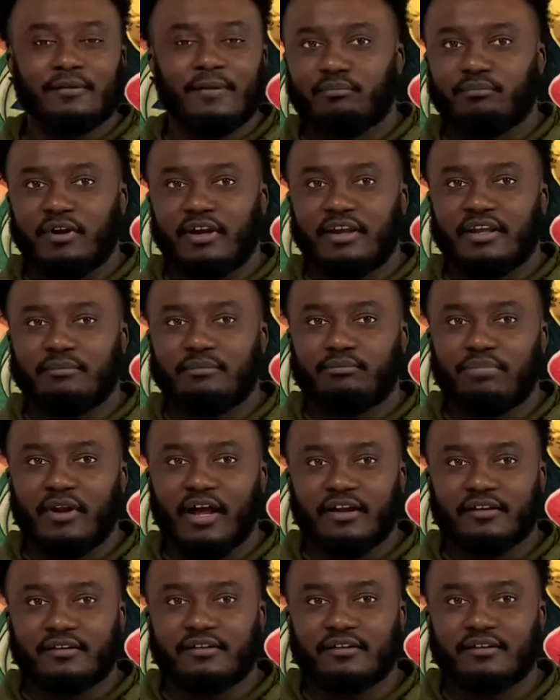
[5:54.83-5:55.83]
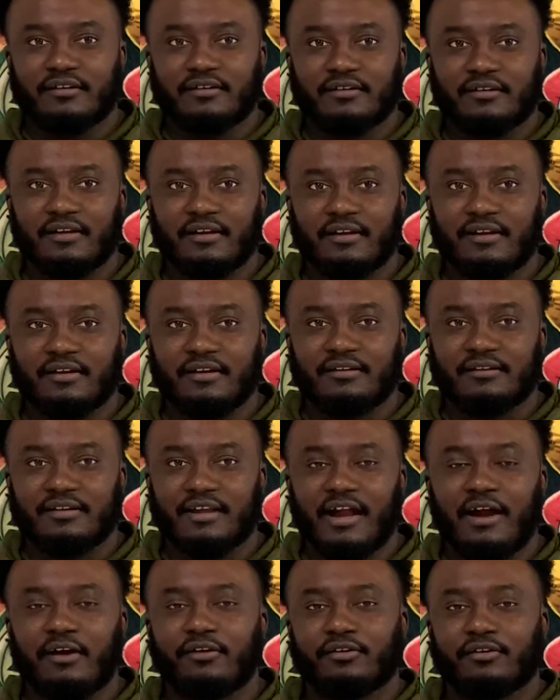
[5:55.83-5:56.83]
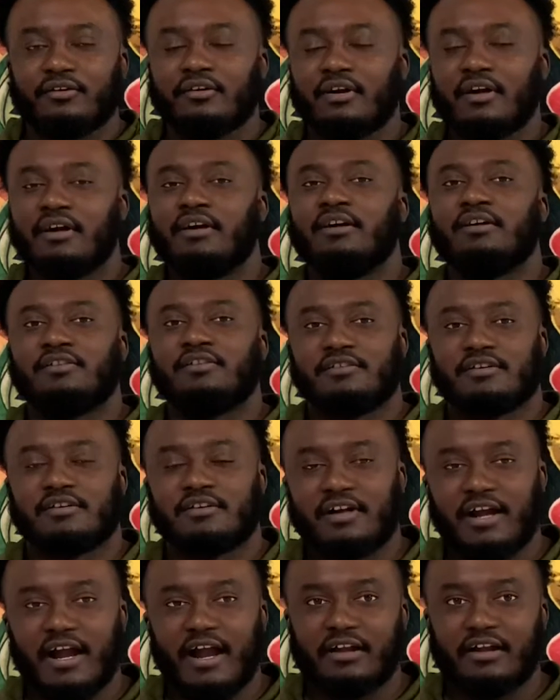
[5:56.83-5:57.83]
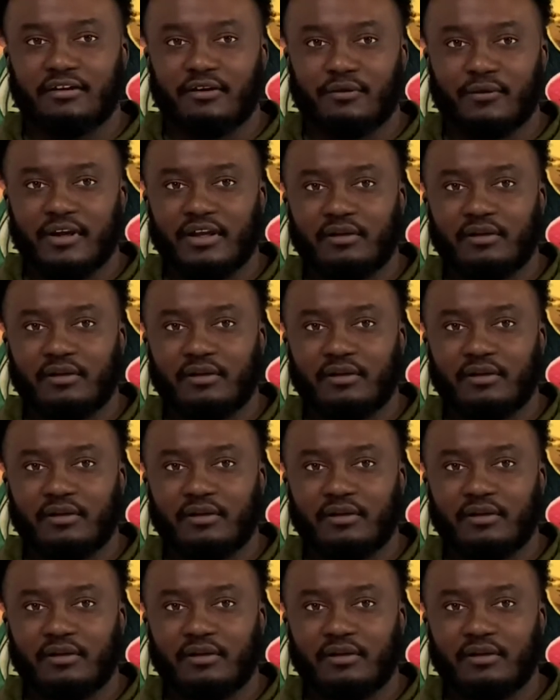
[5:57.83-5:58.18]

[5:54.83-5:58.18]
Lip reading: but he blocked it and countered Kaido where he